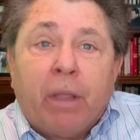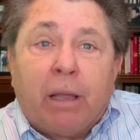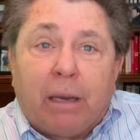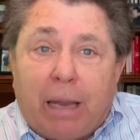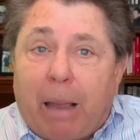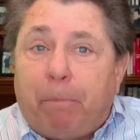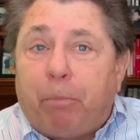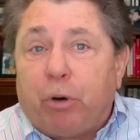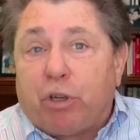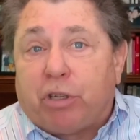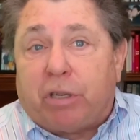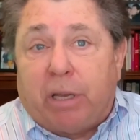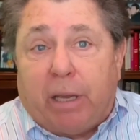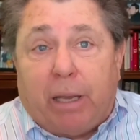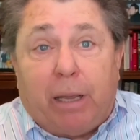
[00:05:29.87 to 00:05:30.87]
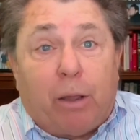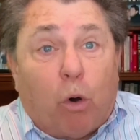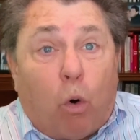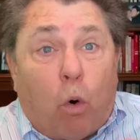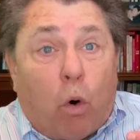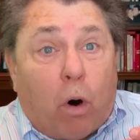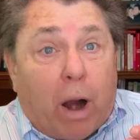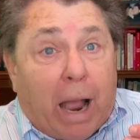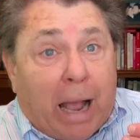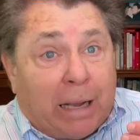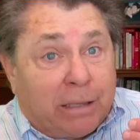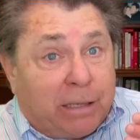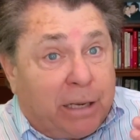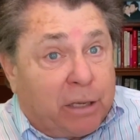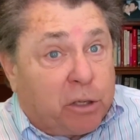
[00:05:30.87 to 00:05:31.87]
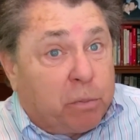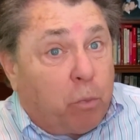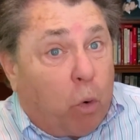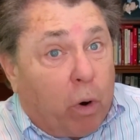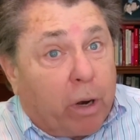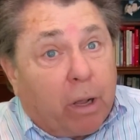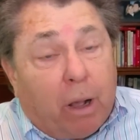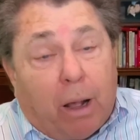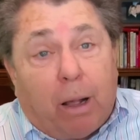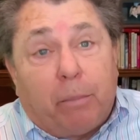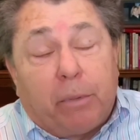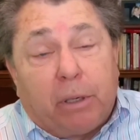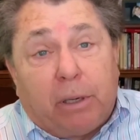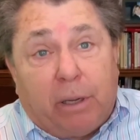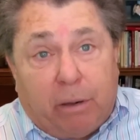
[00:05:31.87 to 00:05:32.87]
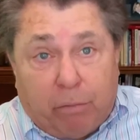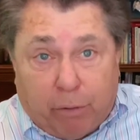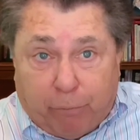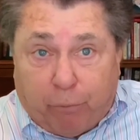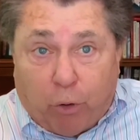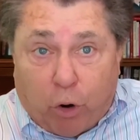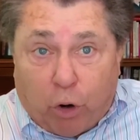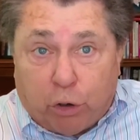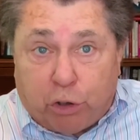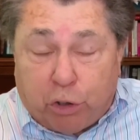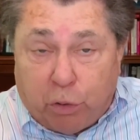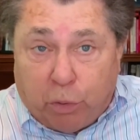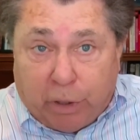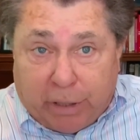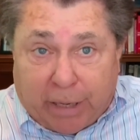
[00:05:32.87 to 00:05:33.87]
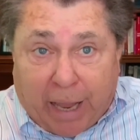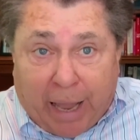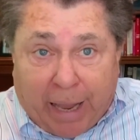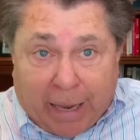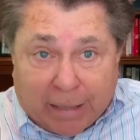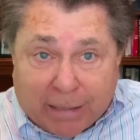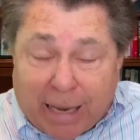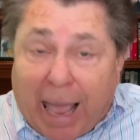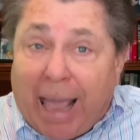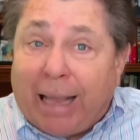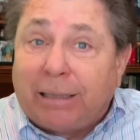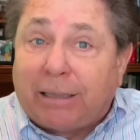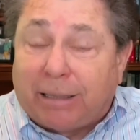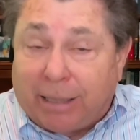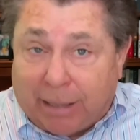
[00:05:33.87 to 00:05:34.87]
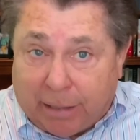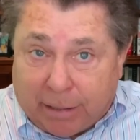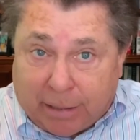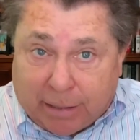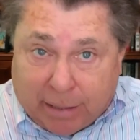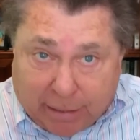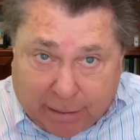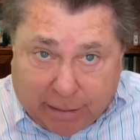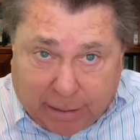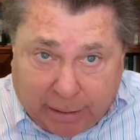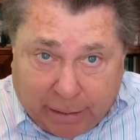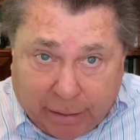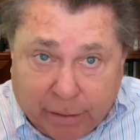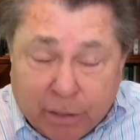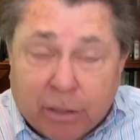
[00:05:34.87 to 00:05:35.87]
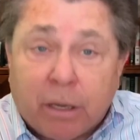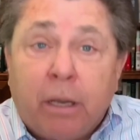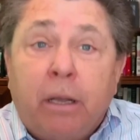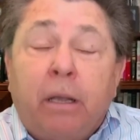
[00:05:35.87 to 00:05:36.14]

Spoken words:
Leprosy, or as it's more commonly referred to today as Hansen's disease,